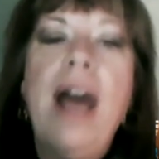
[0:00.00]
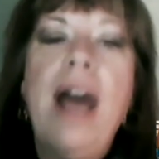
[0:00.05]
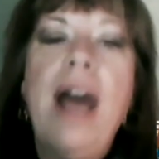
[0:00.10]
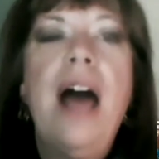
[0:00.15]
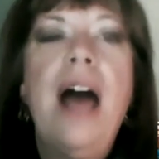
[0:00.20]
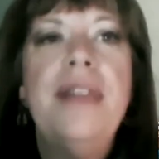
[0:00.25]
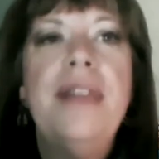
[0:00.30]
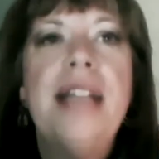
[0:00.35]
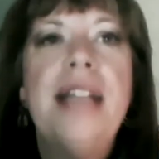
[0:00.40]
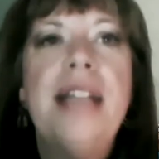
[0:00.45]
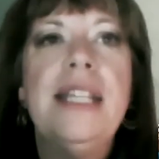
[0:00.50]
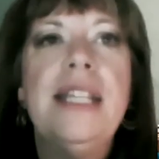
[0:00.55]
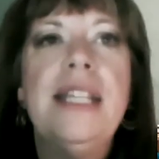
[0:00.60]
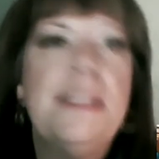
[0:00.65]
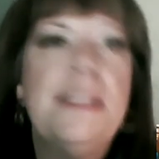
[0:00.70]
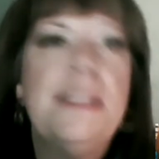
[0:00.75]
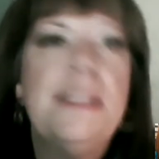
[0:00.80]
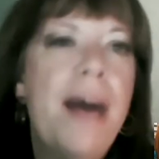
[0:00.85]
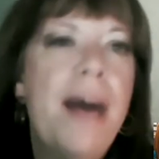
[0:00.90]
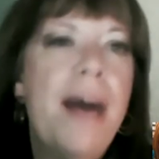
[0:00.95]
It's
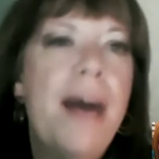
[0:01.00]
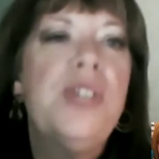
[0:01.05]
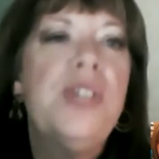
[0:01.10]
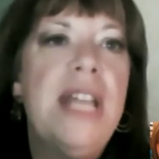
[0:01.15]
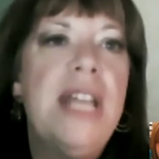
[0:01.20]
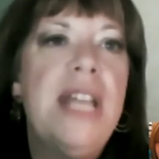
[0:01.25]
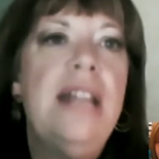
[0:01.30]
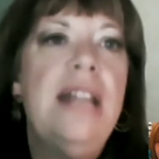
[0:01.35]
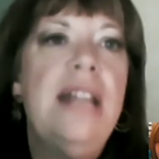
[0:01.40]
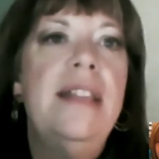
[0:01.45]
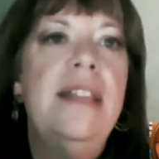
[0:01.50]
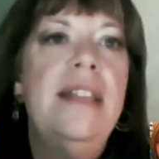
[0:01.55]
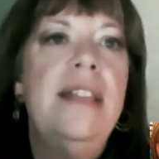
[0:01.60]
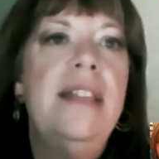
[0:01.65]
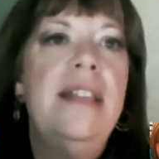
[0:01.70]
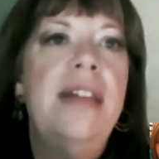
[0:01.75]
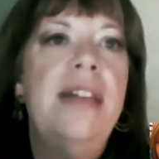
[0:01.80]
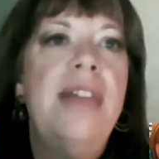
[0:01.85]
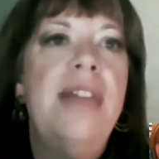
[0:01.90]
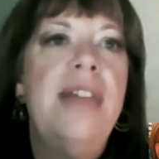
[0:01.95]
my understanding that
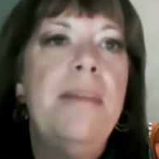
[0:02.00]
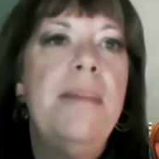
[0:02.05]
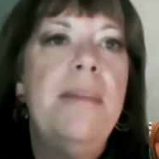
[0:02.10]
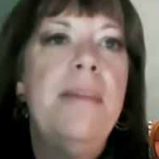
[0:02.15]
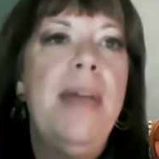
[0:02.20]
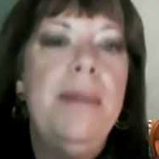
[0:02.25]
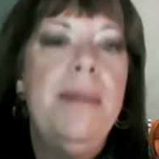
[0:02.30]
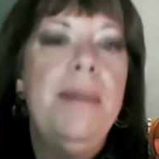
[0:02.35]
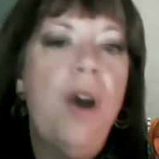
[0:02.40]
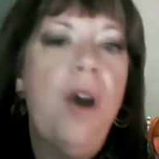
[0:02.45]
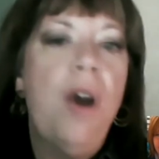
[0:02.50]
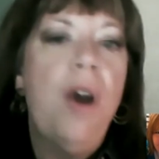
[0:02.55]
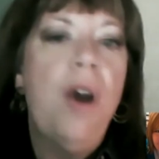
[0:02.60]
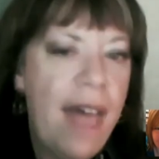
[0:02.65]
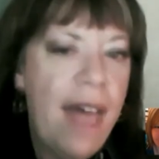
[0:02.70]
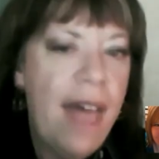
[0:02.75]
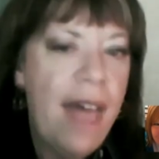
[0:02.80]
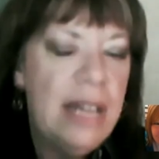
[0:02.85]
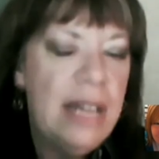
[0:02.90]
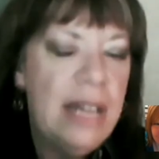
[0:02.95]
they maybe are
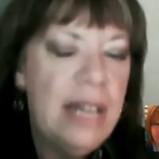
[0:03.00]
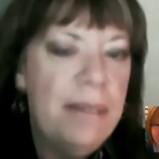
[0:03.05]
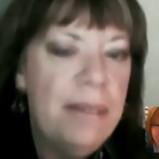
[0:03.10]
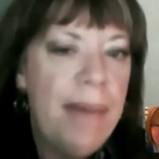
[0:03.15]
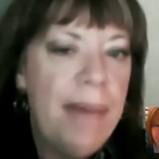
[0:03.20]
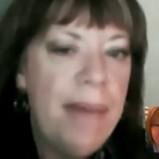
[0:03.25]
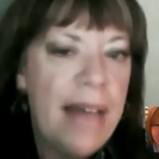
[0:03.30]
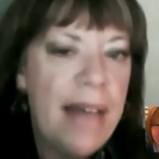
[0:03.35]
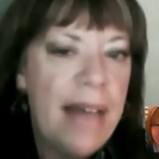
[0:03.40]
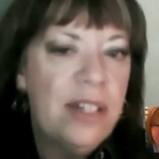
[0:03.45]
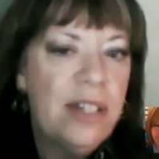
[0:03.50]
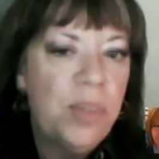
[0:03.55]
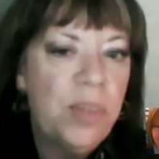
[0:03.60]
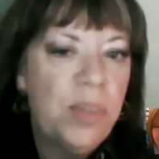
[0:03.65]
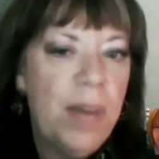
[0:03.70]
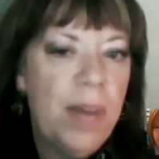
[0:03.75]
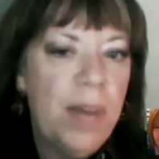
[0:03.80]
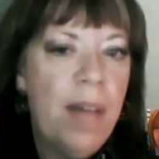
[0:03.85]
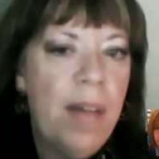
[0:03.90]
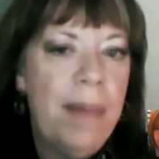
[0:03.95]
having an impact as
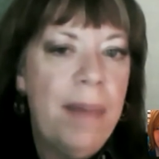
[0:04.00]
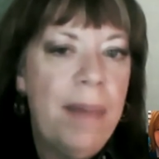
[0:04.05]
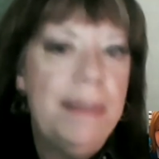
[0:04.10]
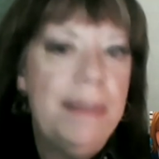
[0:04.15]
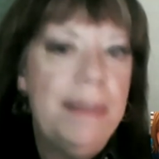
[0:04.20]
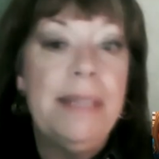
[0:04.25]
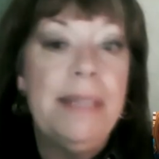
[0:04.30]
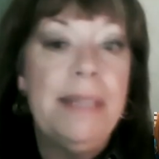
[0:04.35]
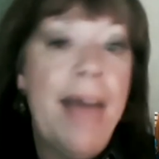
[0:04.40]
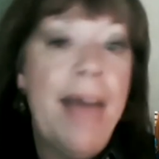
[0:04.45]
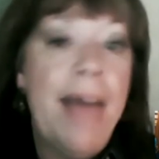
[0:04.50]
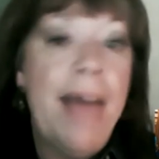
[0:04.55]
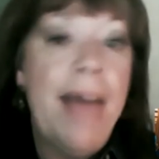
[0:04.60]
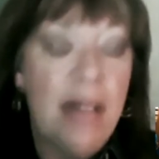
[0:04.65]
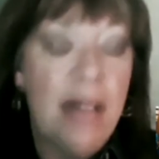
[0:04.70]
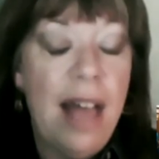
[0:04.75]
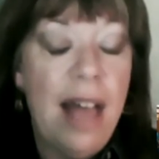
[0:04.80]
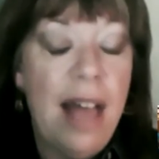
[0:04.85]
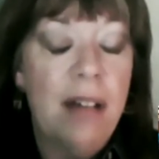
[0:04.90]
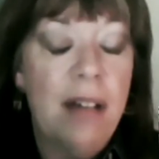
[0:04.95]
well, maybe some
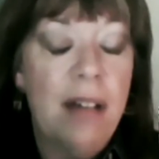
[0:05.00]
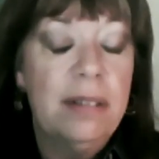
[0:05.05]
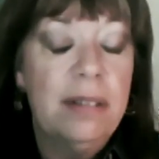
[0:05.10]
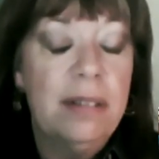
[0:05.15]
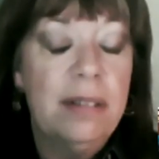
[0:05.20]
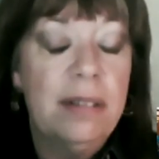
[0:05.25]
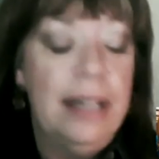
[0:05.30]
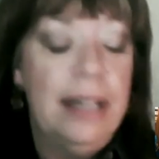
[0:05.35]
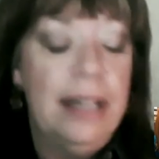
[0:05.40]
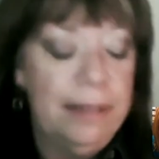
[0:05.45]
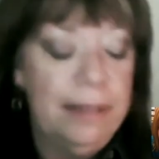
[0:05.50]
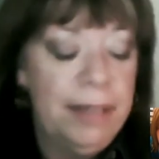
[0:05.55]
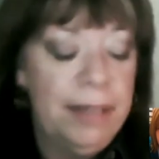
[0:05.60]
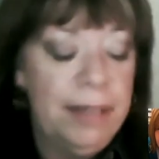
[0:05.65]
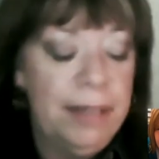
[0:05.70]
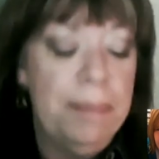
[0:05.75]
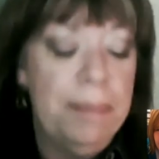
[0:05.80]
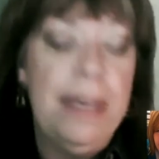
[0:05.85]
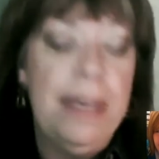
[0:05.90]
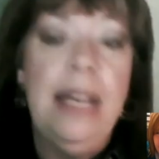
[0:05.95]
out
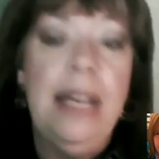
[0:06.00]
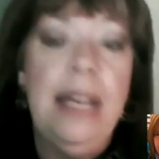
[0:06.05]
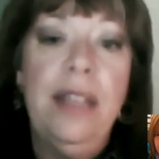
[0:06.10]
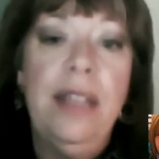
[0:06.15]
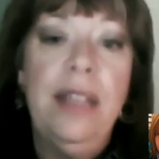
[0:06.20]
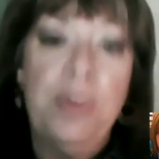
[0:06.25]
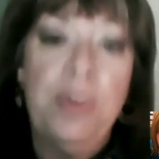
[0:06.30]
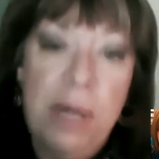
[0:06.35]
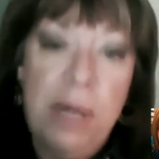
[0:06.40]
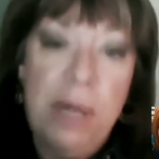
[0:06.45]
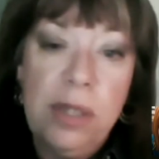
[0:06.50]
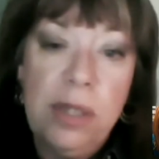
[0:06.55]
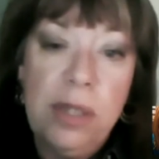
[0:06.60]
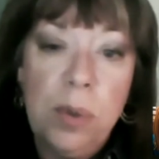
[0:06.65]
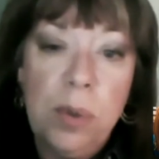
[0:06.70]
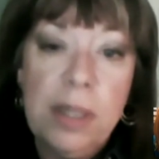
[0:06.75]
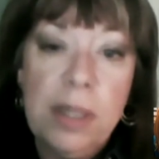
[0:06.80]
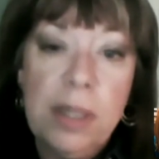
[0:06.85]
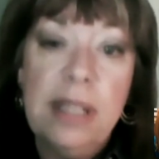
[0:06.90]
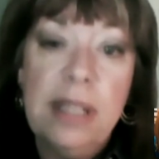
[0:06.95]
competing the
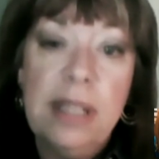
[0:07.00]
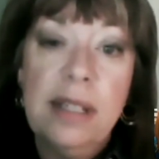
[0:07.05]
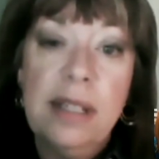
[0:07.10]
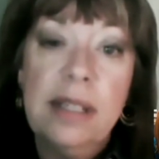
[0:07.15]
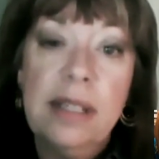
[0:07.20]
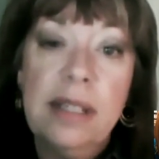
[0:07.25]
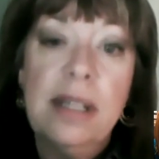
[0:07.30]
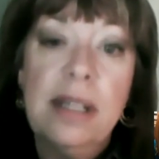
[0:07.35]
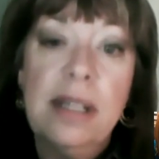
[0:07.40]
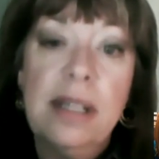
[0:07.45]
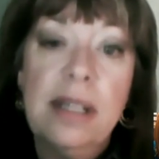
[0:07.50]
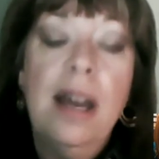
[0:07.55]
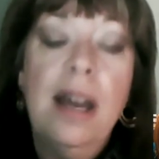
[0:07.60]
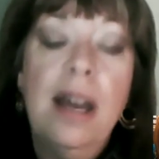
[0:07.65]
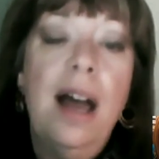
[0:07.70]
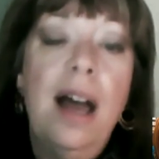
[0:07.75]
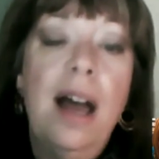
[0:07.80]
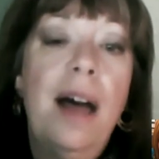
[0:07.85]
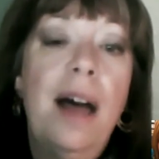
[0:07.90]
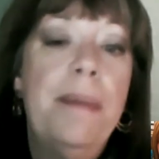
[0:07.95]
resources,
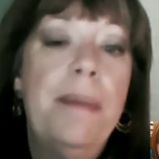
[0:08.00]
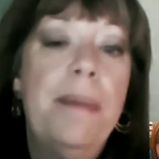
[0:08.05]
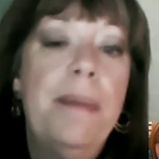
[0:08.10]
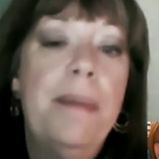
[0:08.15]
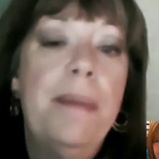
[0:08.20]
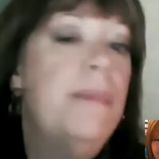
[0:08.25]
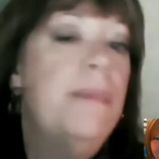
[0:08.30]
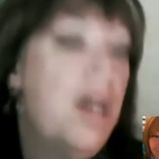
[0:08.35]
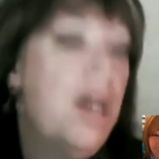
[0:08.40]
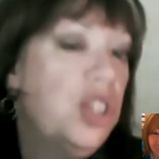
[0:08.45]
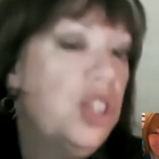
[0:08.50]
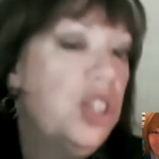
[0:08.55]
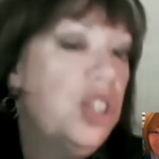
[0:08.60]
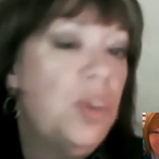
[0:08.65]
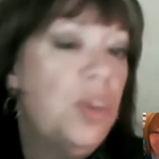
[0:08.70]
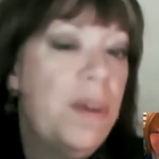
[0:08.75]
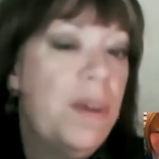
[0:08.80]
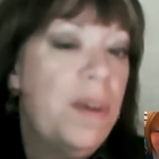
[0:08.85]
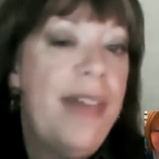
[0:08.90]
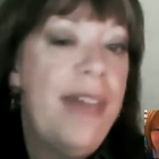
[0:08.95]
but I'm not sure
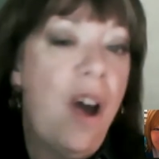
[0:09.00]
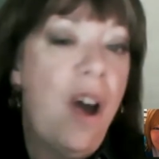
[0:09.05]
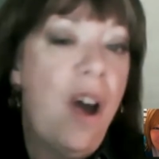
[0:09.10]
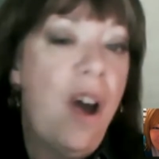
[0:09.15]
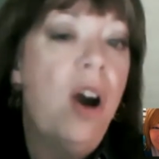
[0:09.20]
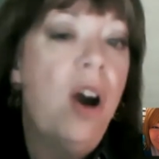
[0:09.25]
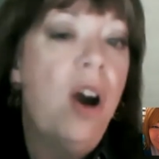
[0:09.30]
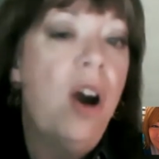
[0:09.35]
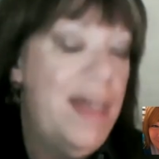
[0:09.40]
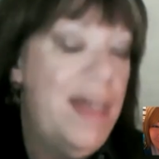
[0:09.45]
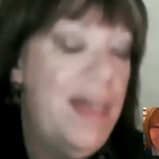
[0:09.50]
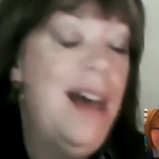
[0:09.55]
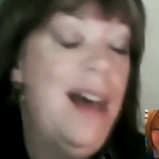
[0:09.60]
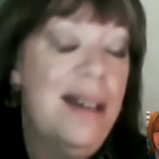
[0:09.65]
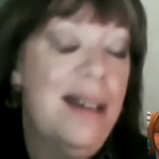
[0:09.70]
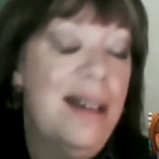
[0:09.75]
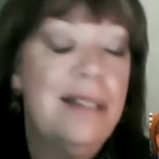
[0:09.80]
where they are on that.